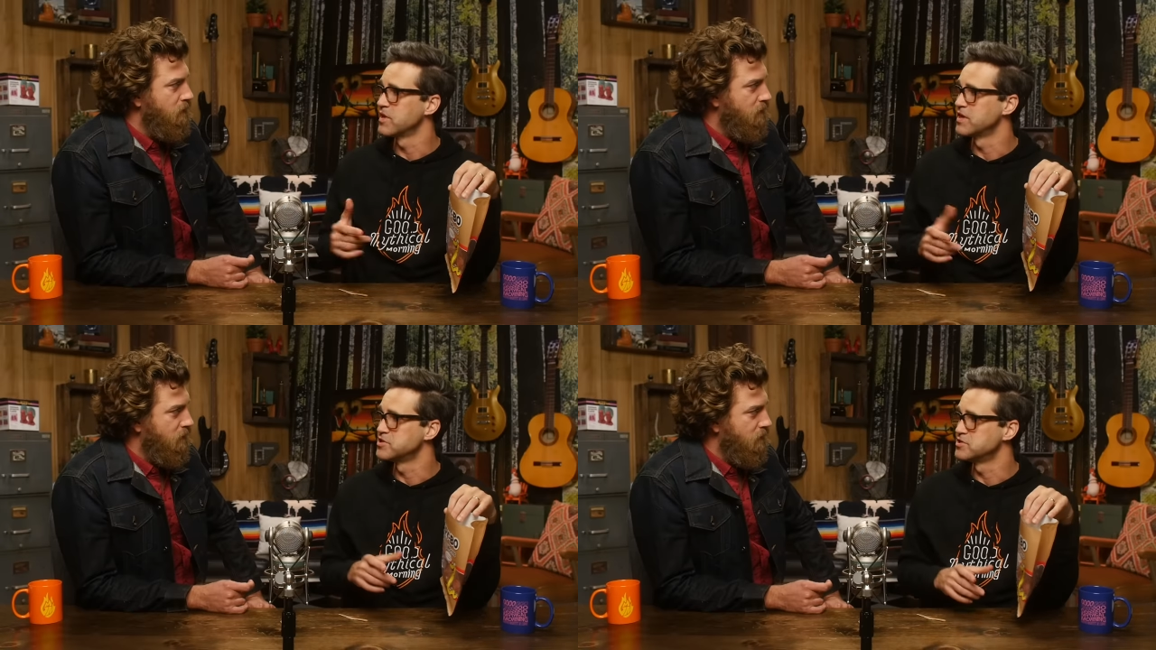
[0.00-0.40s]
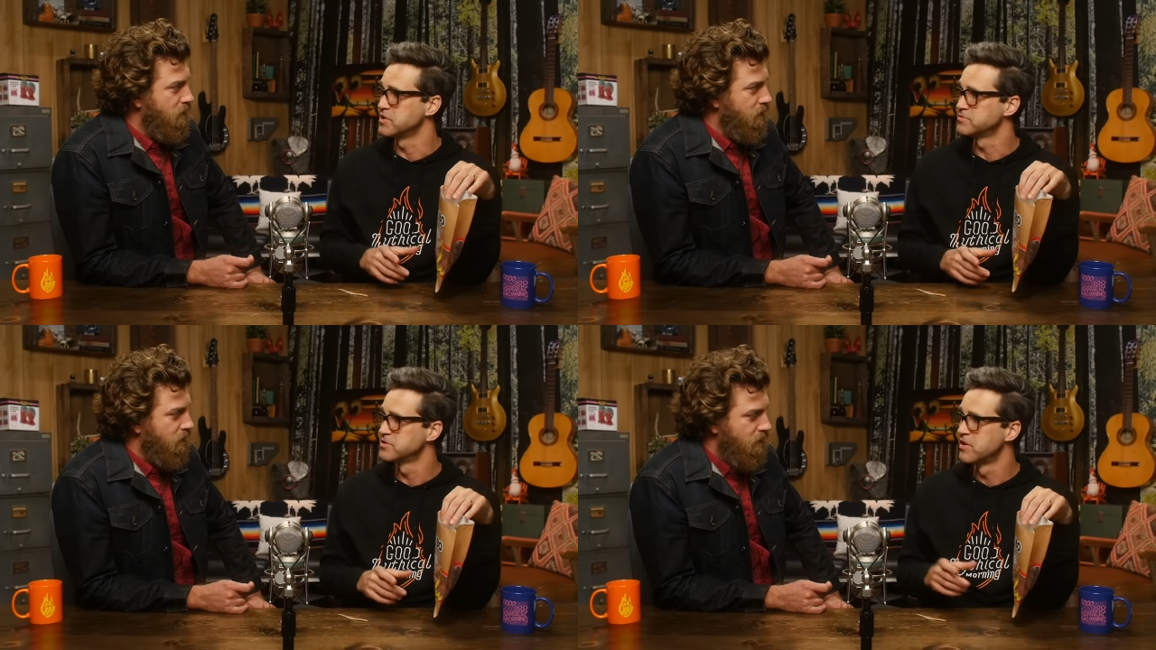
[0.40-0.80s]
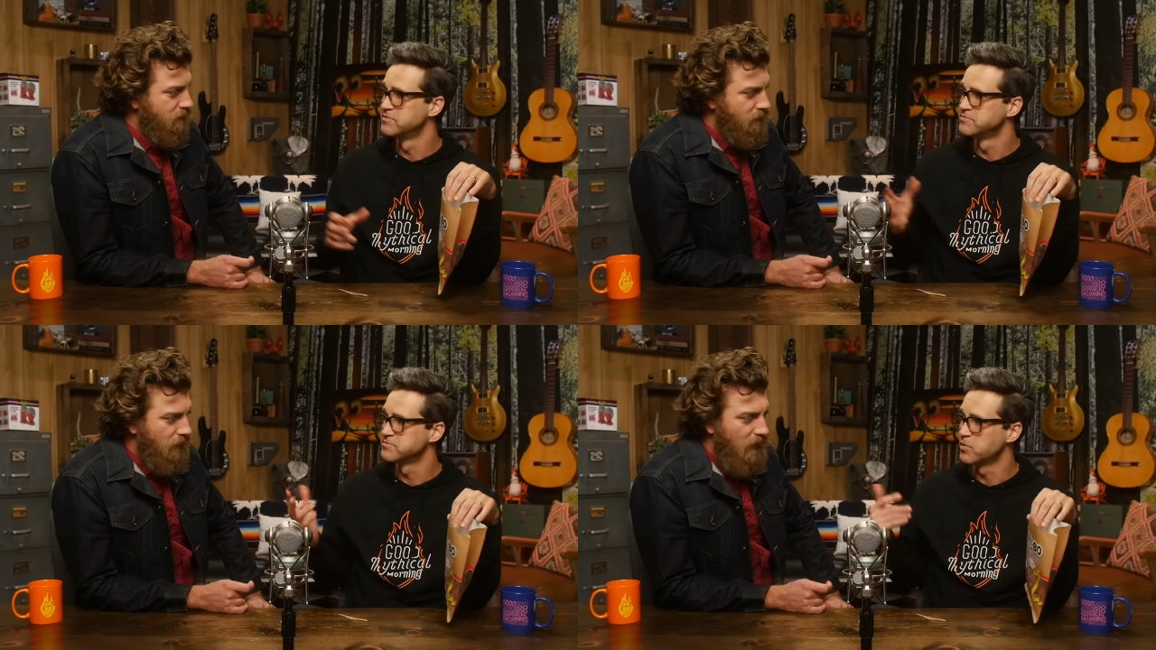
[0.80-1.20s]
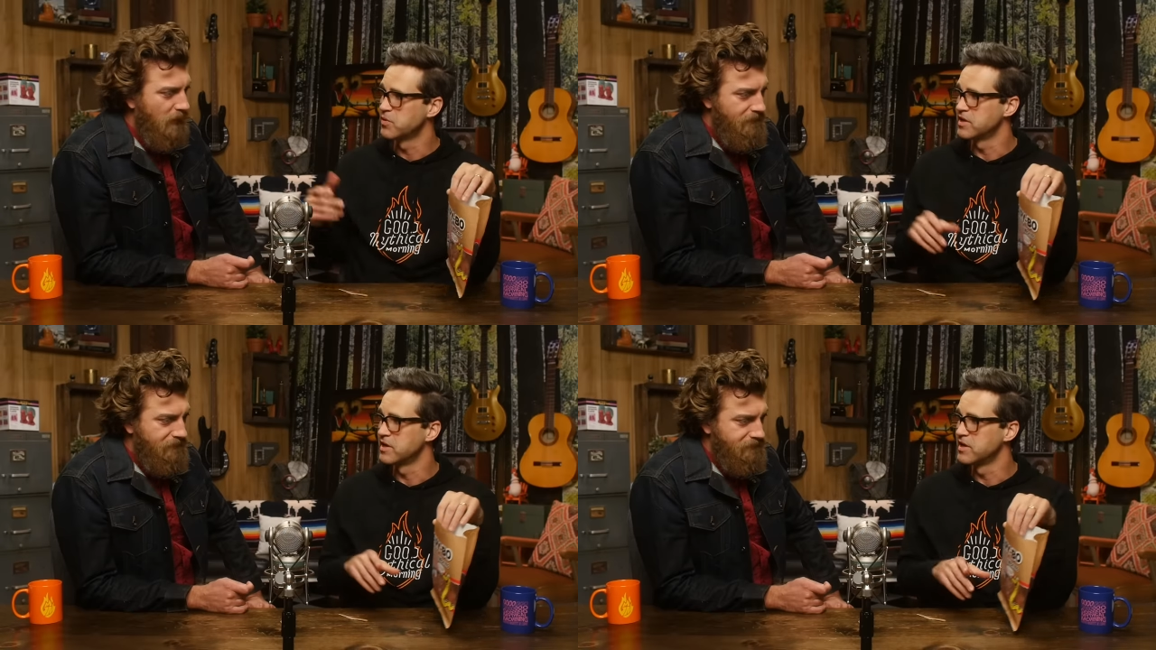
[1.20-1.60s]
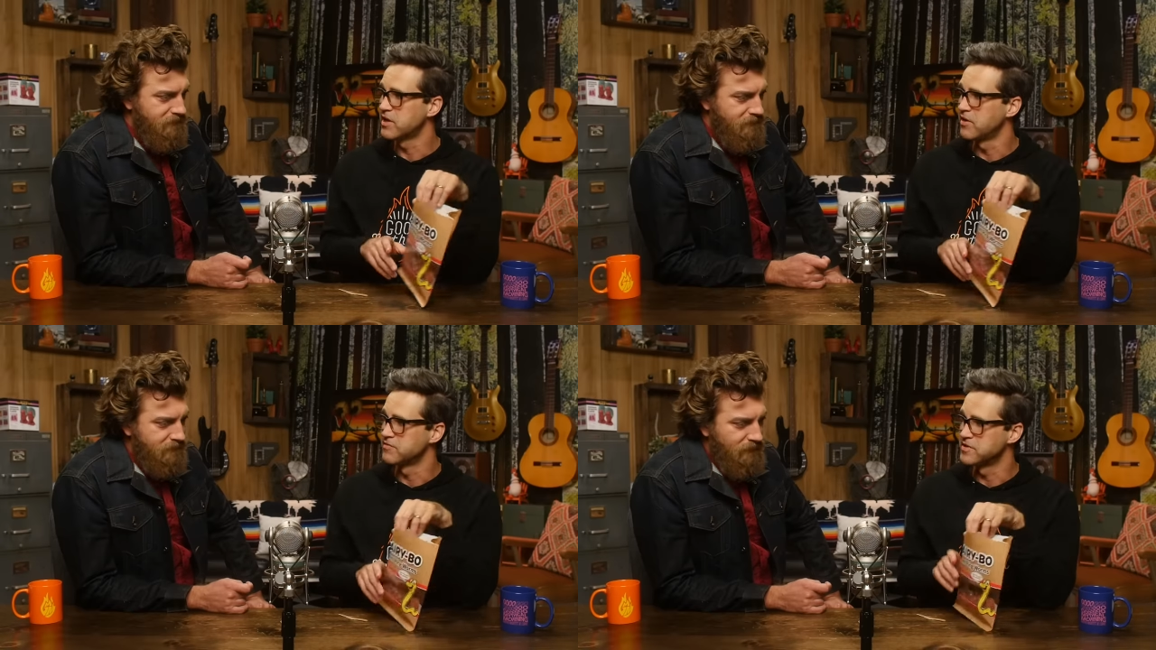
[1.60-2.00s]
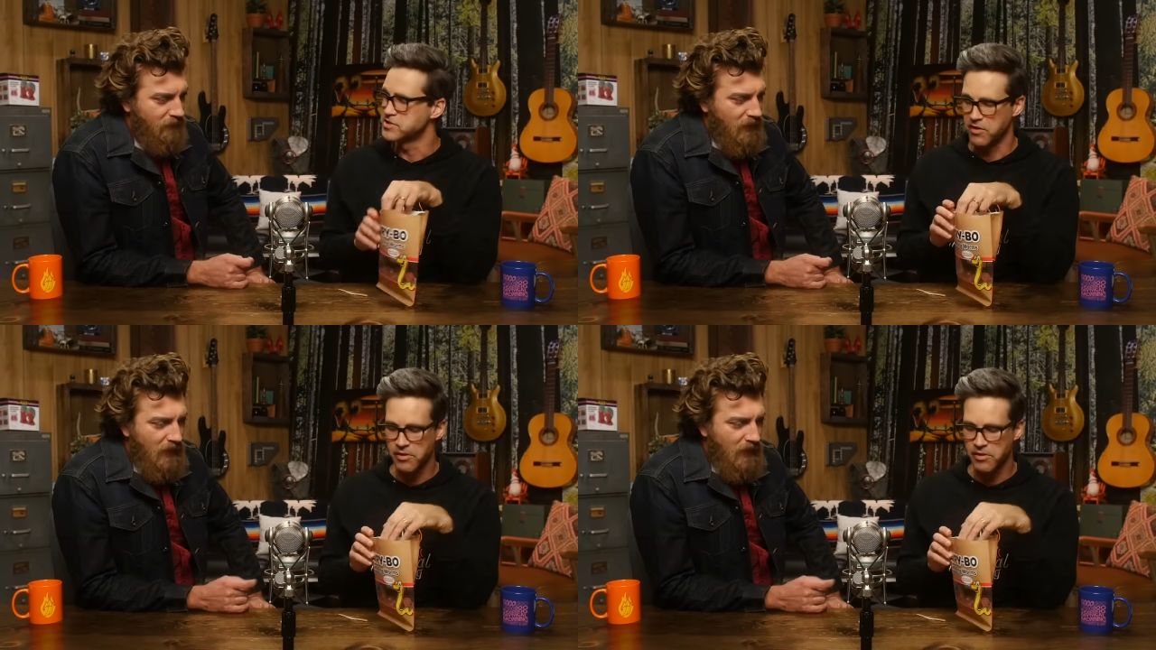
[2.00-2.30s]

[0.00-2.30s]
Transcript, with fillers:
Speaker 1: relationships. They're willing to lick off of each other.